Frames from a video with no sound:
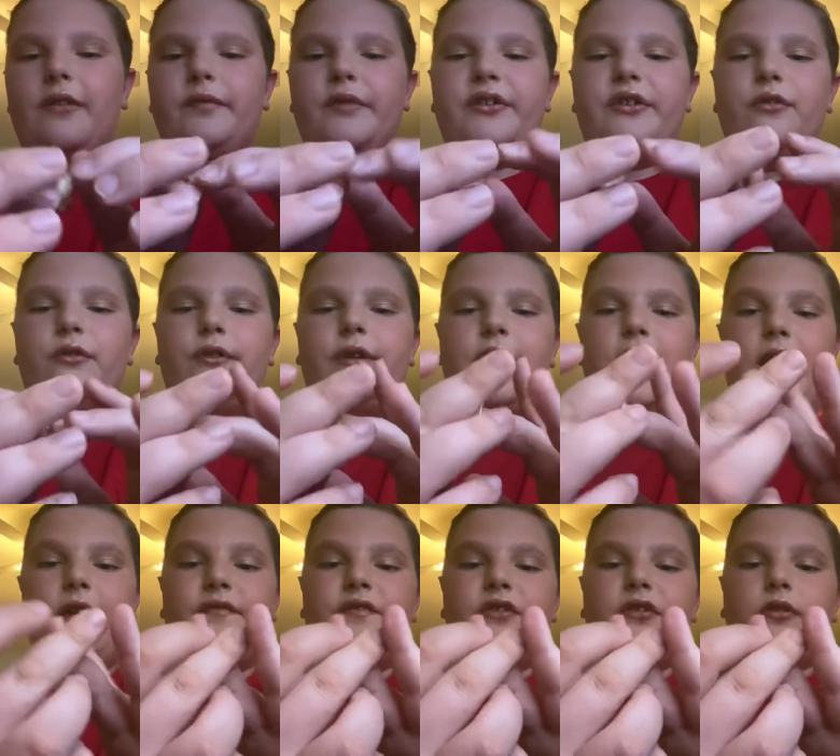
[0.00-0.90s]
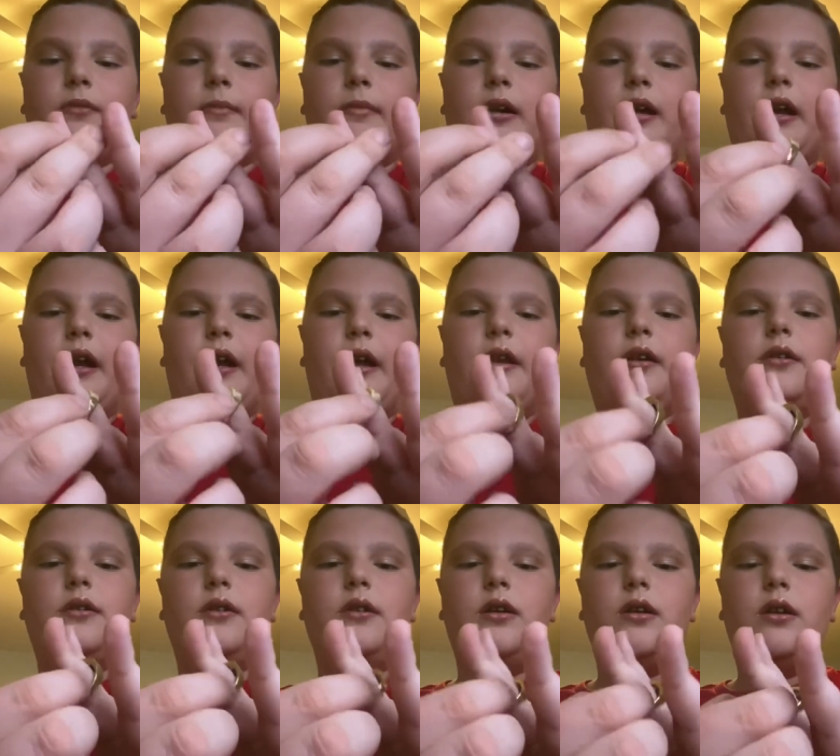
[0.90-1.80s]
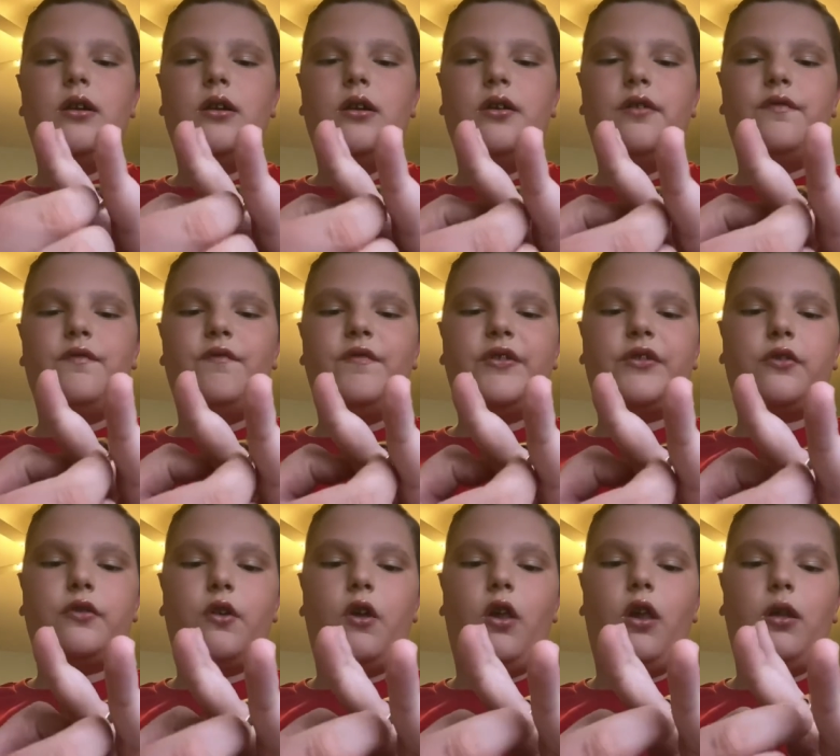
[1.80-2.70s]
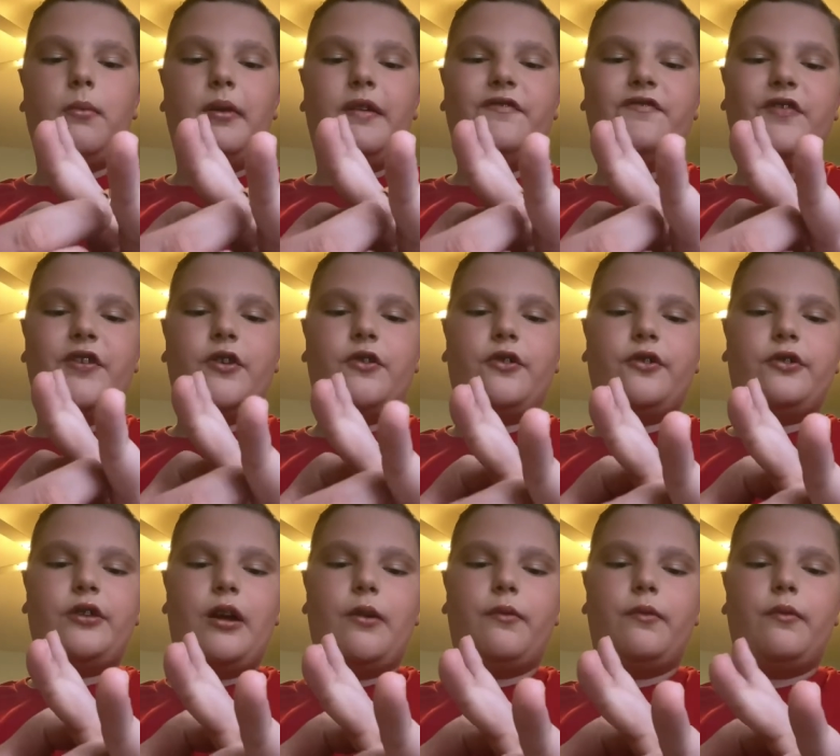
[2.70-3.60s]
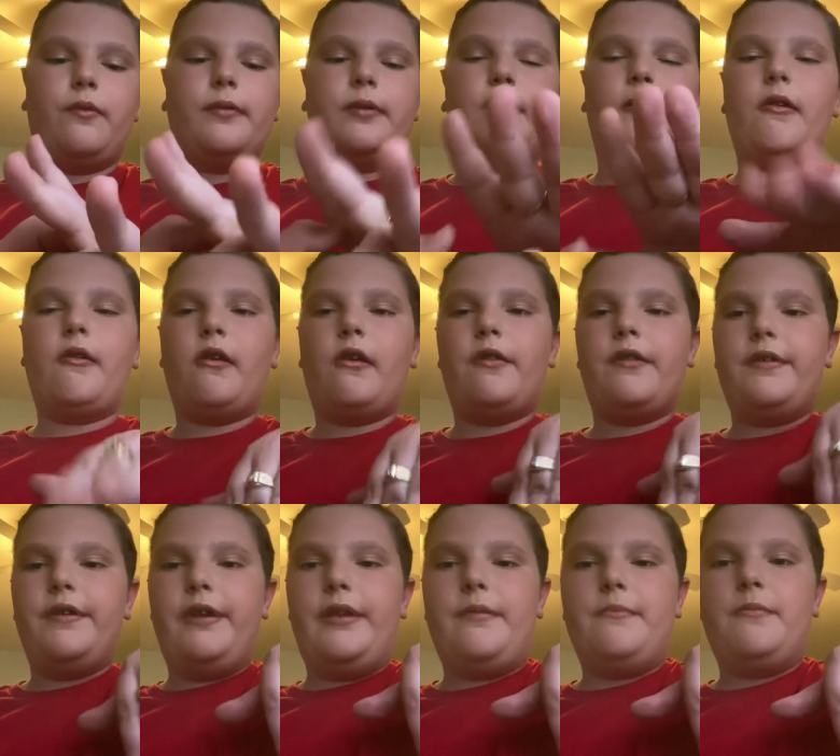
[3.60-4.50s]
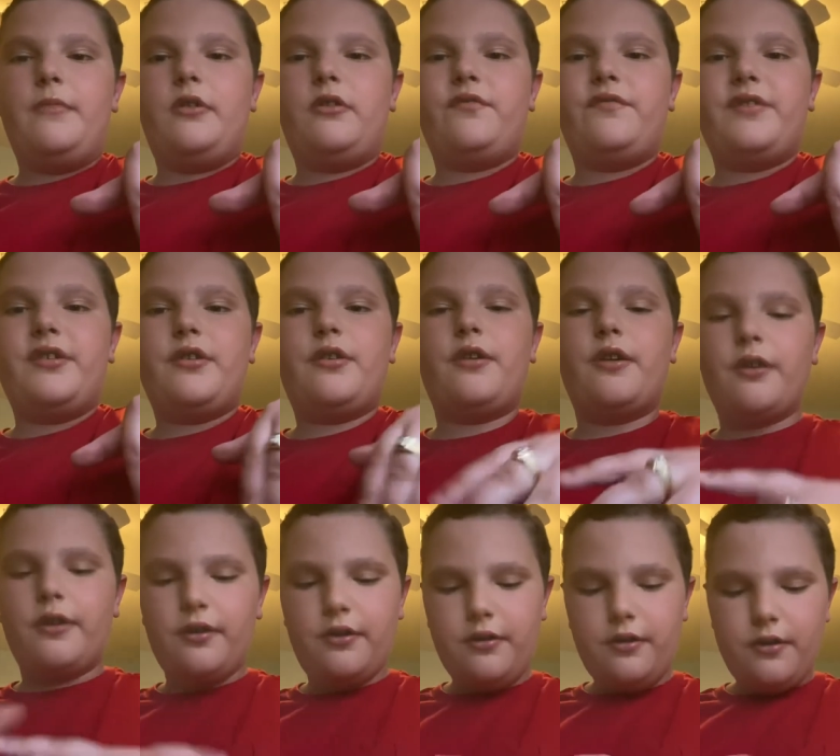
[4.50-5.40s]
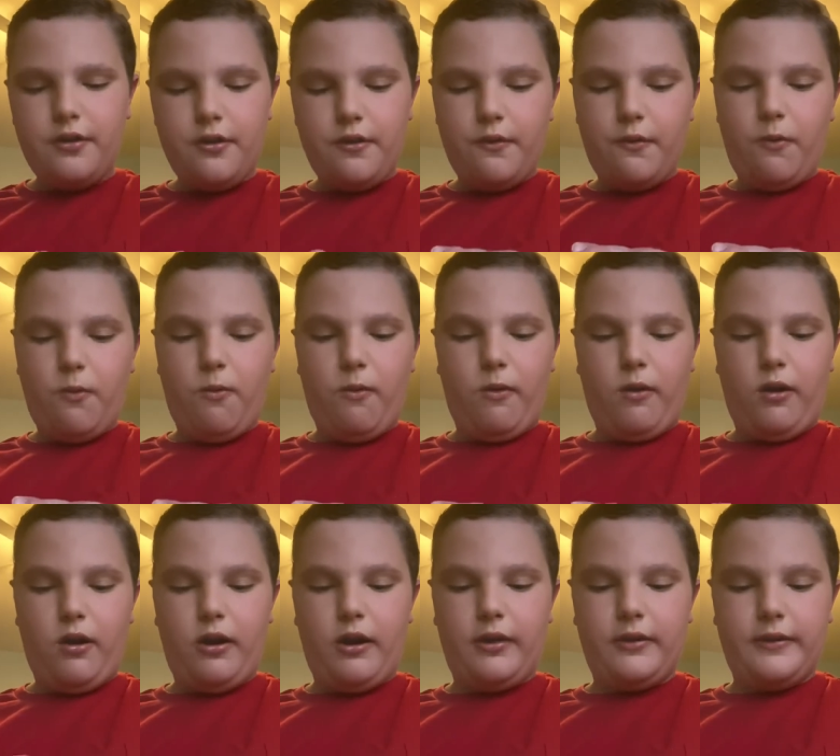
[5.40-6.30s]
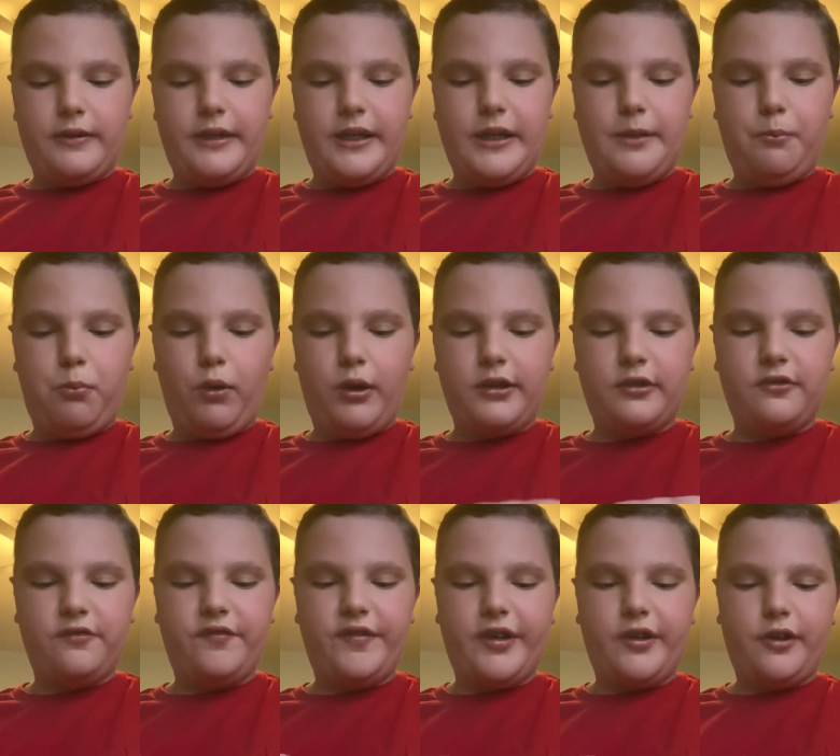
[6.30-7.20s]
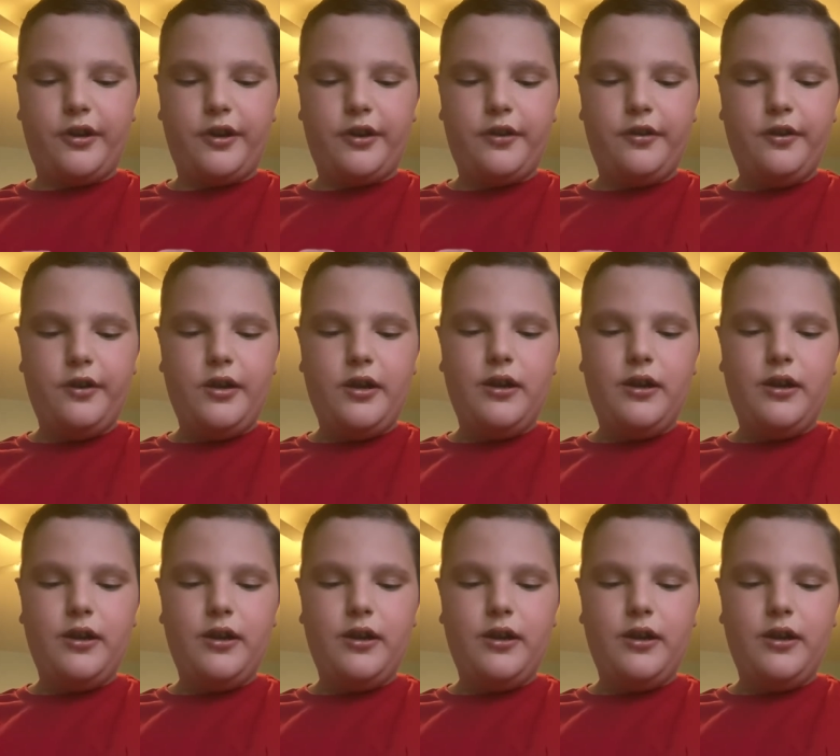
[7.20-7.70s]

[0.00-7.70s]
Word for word: single day. fits on my, fits on all my fingers. I only wear it on the middle finger or the pointer finger.